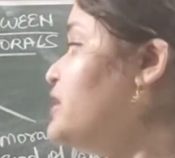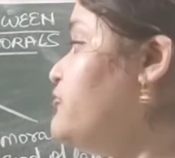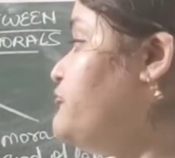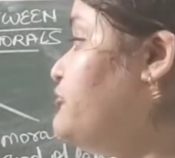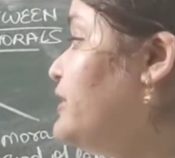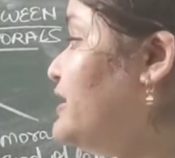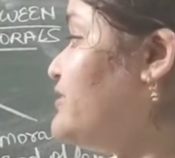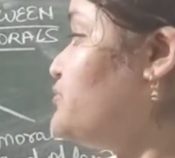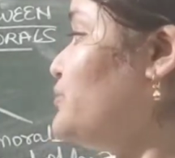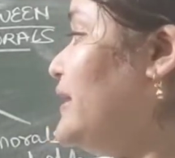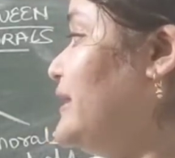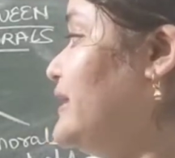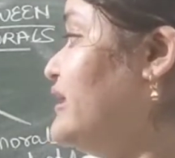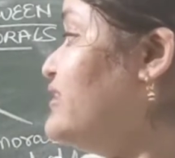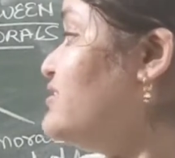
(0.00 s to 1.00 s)
First
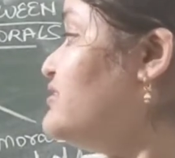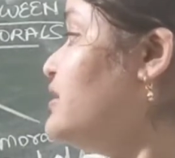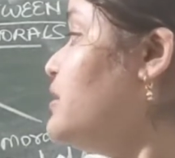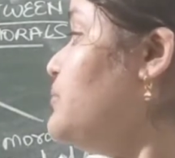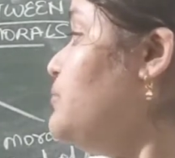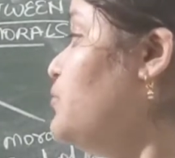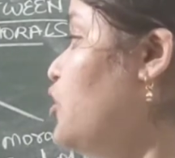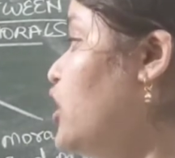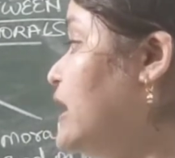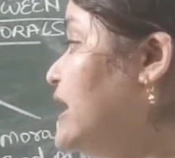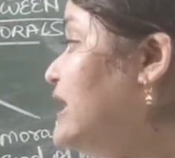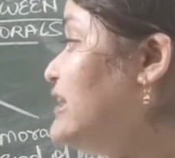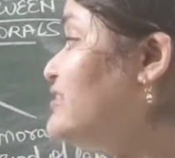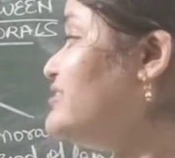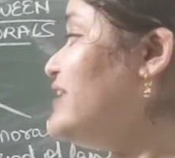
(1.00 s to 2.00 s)
one is
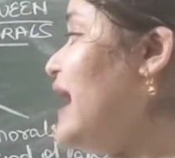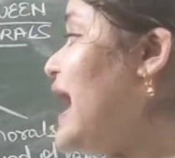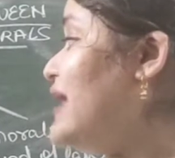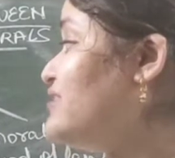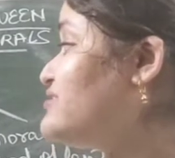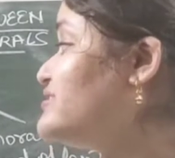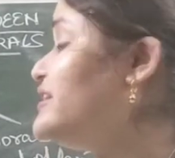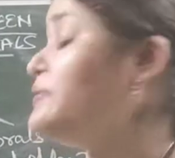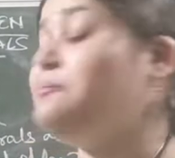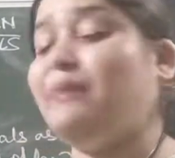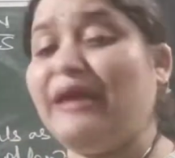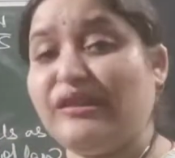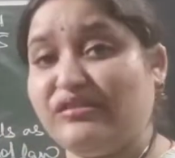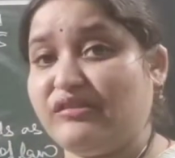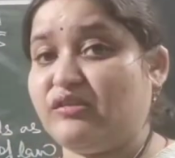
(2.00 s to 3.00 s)
morals as the
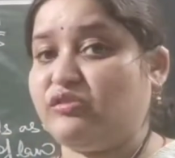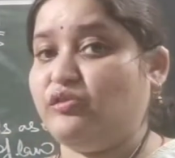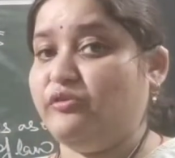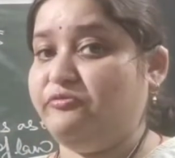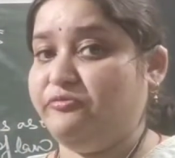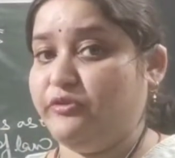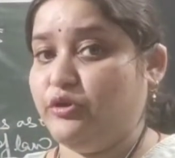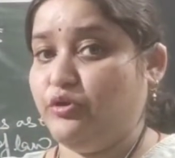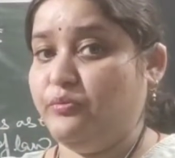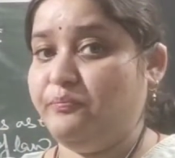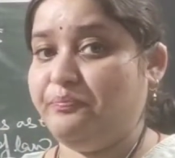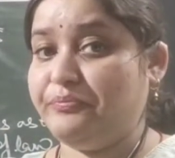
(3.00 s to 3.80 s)
basis of law.